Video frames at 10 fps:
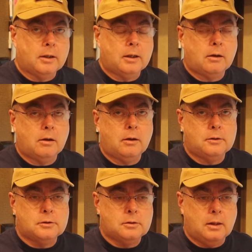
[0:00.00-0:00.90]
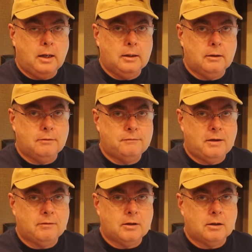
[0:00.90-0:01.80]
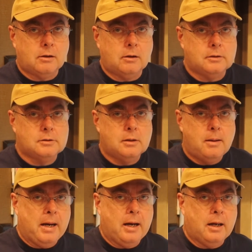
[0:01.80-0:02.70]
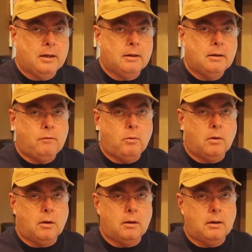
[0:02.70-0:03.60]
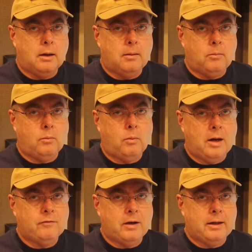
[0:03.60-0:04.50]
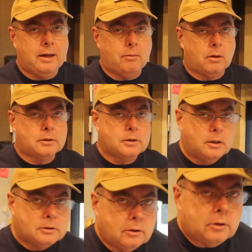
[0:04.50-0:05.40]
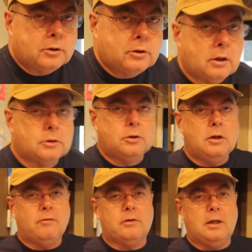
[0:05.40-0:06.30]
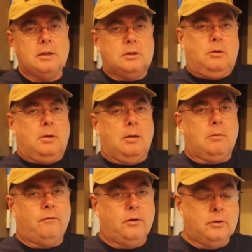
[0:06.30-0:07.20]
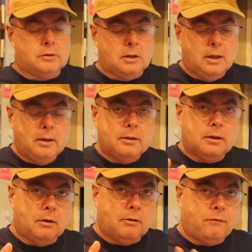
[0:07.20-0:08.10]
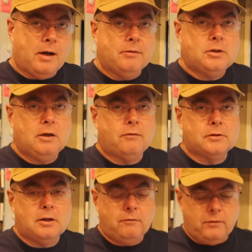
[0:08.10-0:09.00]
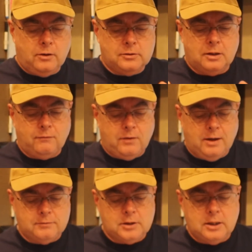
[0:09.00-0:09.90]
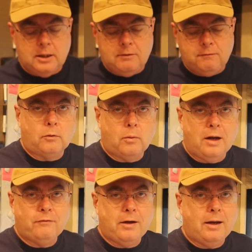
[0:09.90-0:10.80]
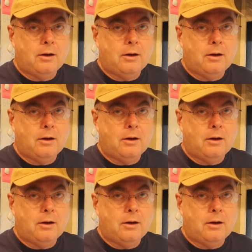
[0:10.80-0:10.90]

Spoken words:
gigahertz and the 5 gigahertz band for Wi-Fi networks. So they're two different things, so don't get them confused. The 5G for cell phones and the 5G for Wi-Fi